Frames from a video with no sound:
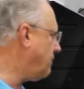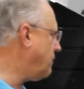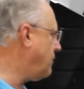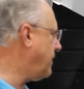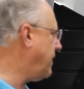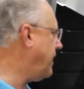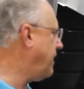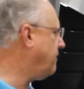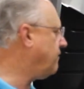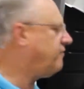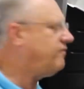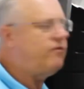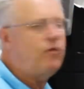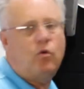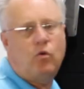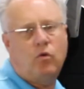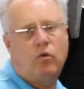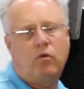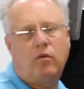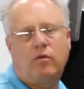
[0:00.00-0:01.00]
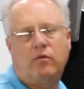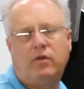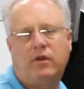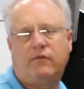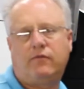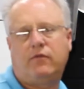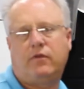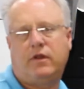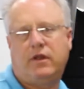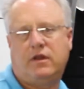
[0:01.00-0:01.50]
we have 4
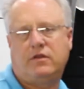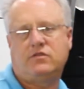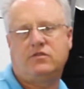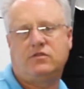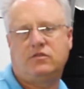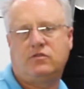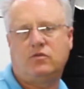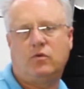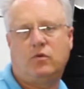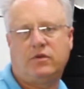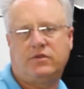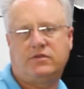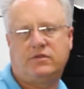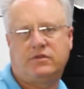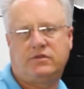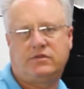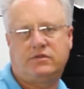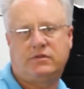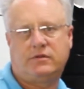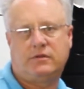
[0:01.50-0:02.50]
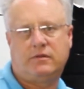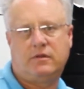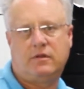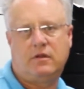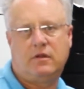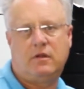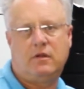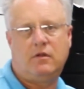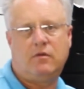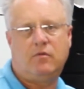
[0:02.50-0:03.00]
different engine choices.
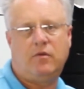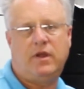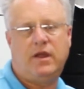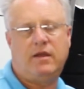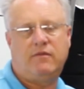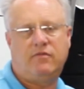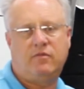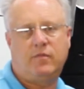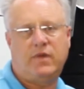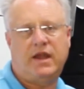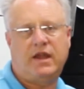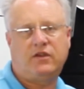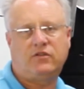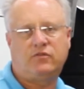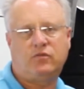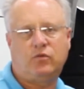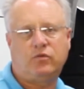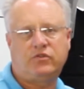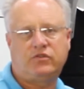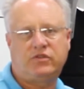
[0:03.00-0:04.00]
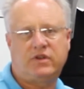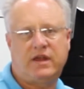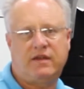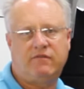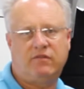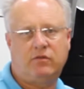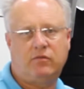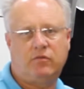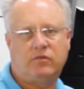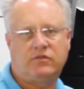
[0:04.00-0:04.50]
We have the Max Force
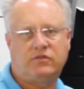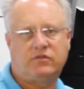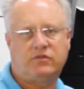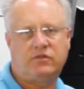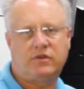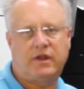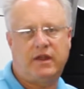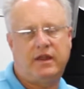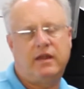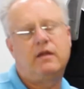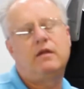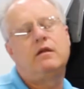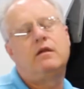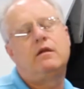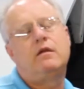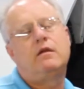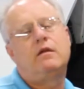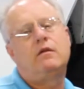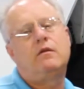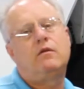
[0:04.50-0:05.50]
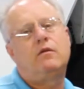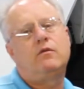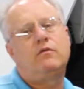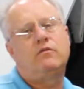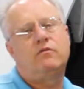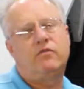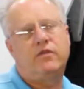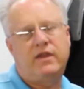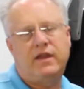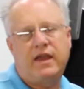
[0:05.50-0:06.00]
7, which is a
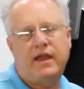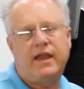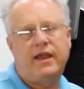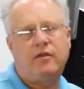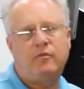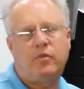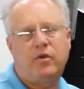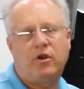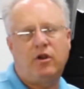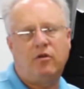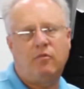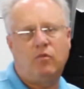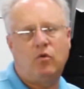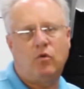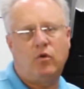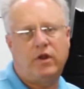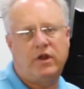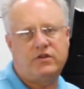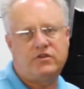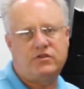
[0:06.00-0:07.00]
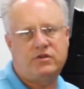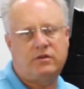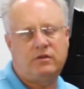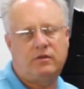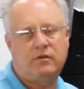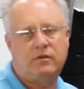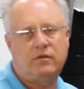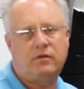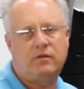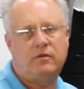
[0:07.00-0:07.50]
V8 parent bore engine.
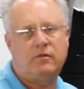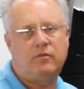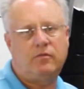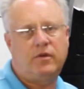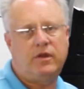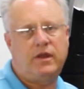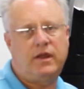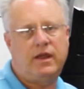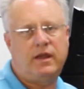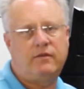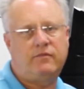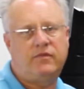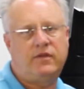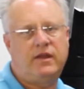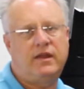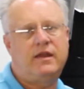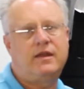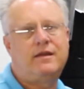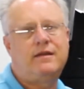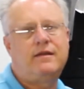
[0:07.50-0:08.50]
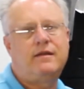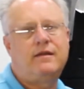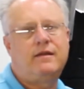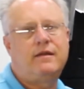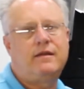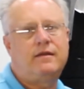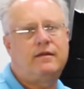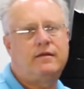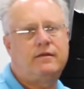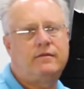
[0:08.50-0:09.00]
We have the
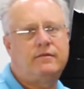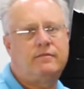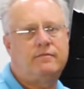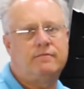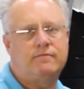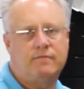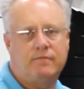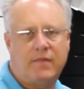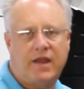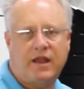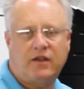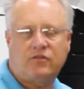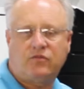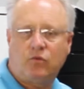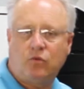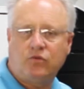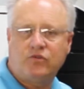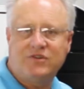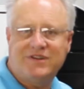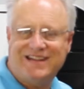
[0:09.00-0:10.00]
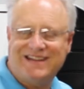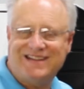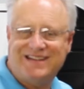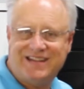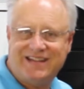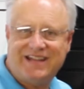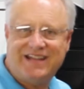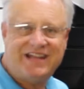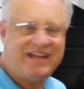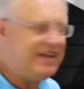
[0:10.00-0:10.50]
Max Force
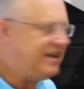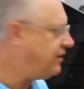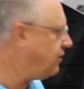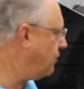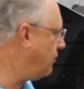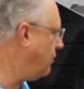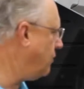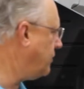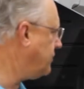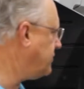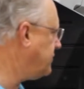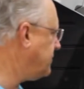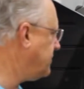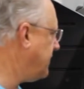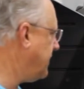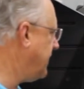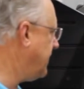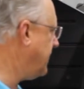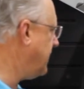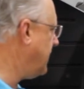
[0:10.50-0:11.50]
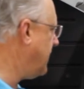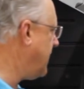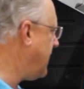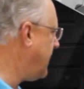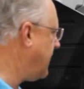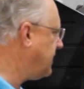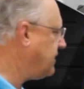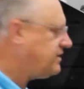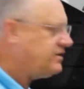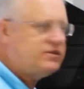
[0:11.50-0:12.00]
DT, which is an
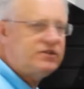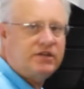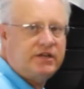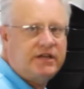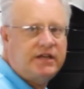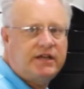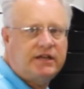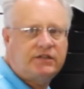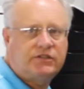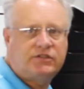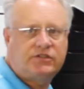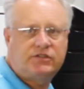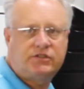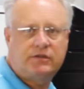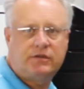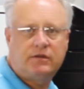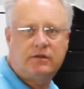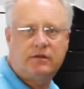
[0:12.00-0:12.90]
inline 6